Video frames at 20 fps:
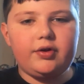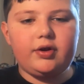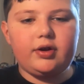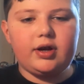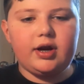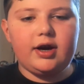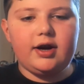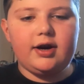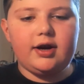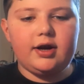
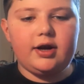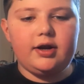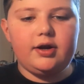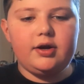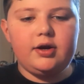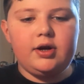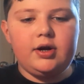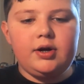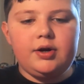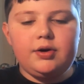guy,
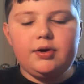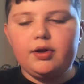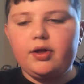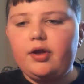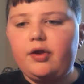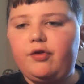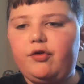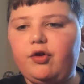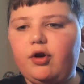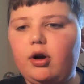
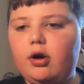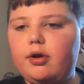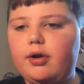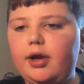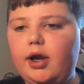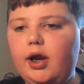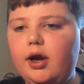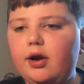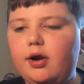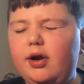this
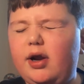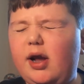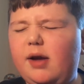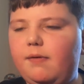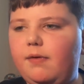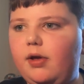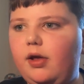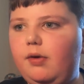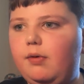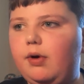chocolatier
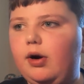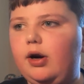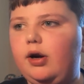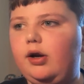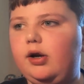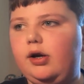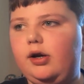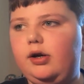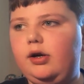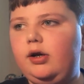named Willy
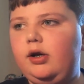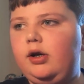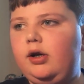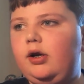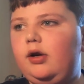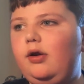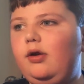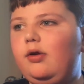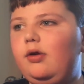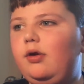Wonka.
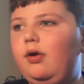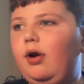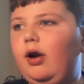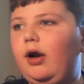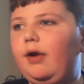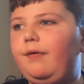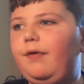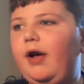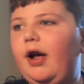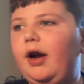He ran
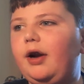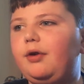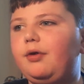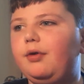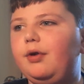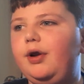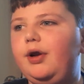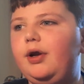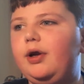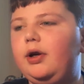a
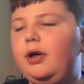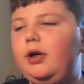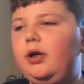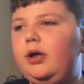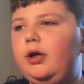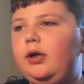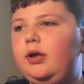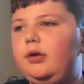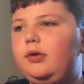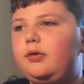factory,
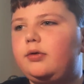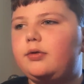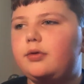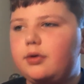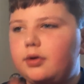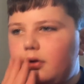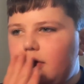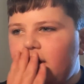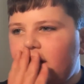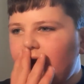
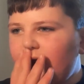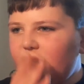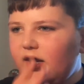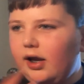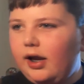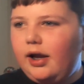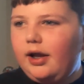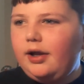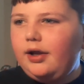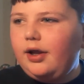
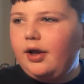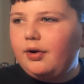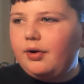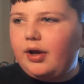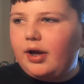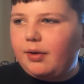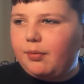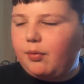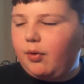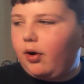and he
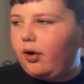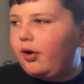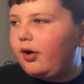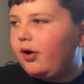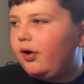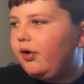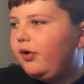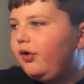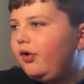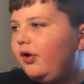had
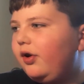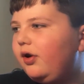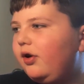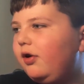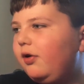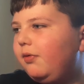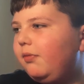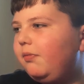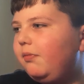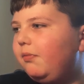workers.
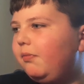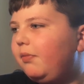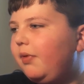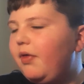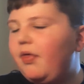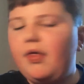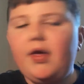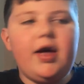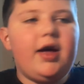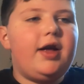
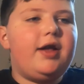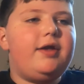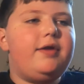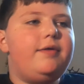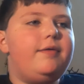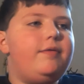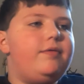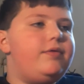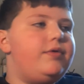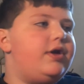But
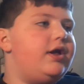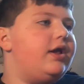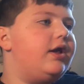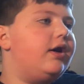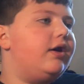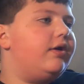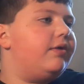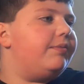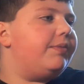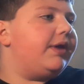then he
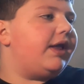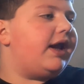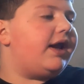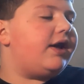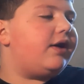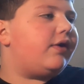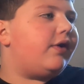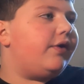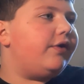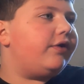
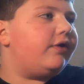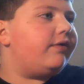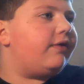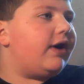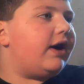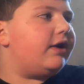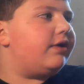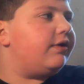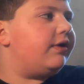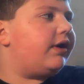closed the
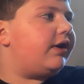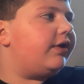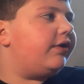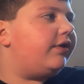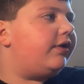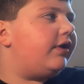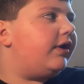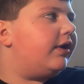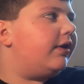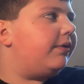factory
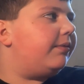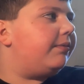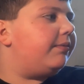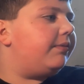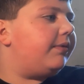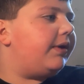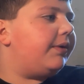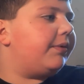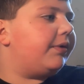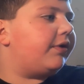because he
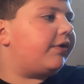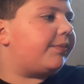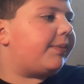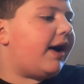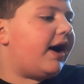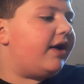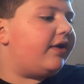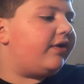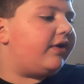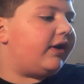wants
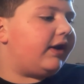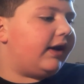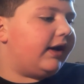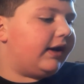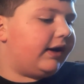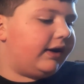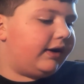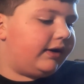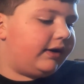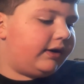spies to get
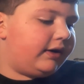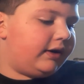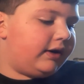in,